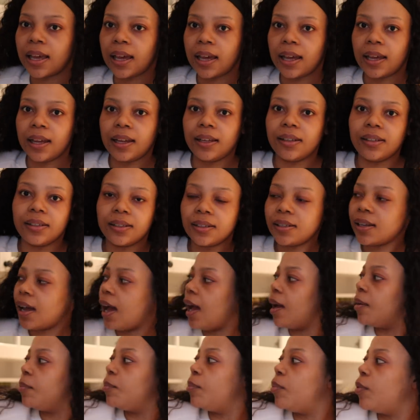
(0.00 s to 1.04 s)
and
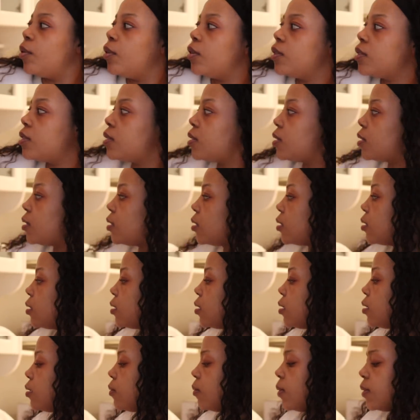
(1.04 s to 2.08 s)
I bought,
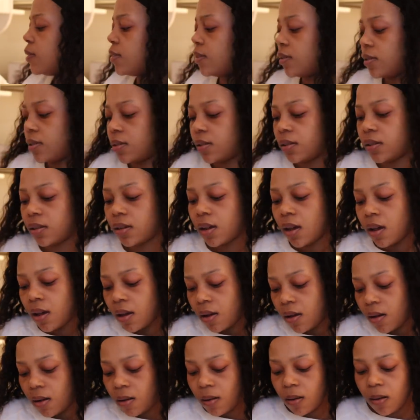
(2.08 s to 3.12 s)
what's this?
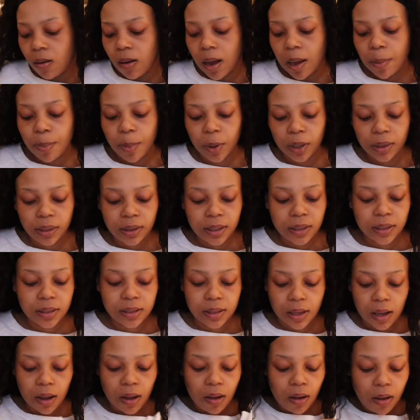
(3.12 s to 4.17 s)
Oh, I bought
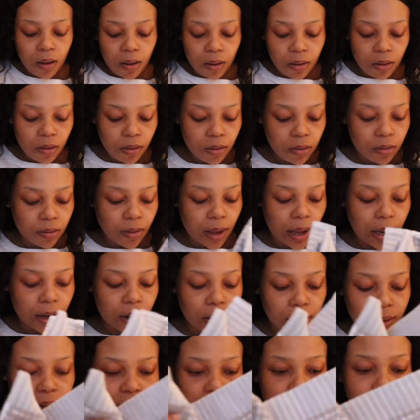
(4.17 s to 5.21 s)
these, oh, I
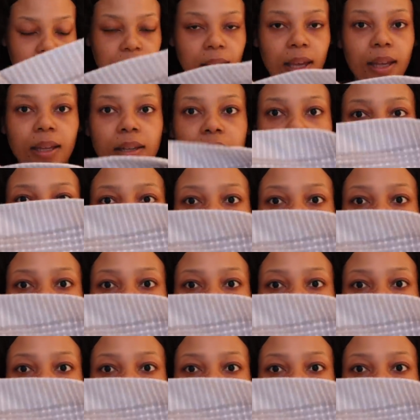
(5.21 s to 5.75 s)
got this hand